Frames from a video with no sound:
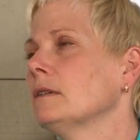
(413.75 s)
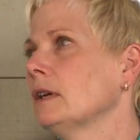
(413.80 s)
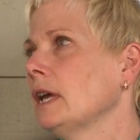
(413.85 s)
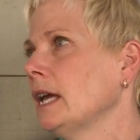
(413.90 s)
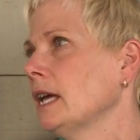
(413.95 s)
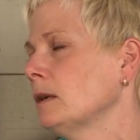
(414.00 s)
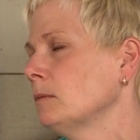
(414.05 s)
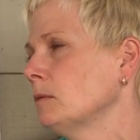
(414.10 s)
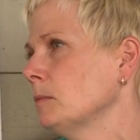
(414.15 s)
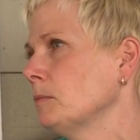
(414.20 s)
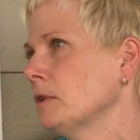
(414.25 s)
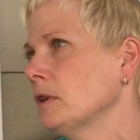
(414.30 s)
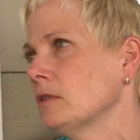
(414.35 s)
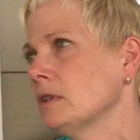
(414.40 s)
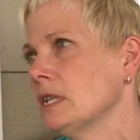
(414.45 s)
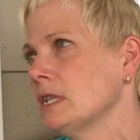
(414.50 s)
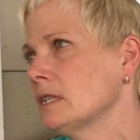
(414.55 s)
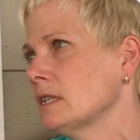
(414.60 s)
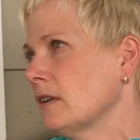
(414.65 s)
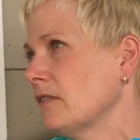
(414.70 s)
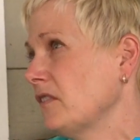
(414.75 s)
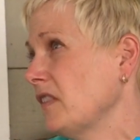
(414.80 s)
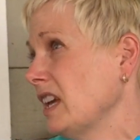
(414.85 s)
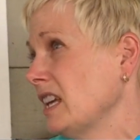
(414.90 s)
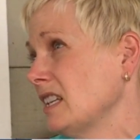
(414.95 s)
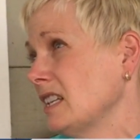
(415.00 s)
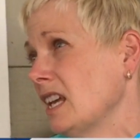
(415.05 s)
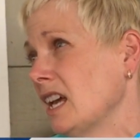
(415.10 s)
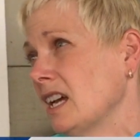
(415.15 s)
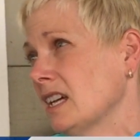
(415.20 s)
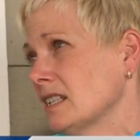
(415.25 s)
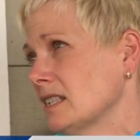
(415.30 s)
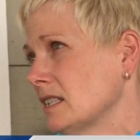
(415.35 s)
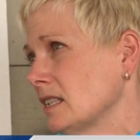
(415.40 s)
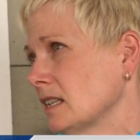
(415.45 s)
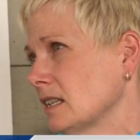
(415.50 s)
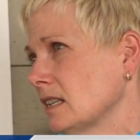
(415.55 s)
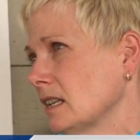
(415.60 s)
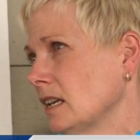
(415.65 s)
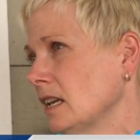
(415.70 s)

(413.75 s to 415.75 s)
animal proteins are fantastic.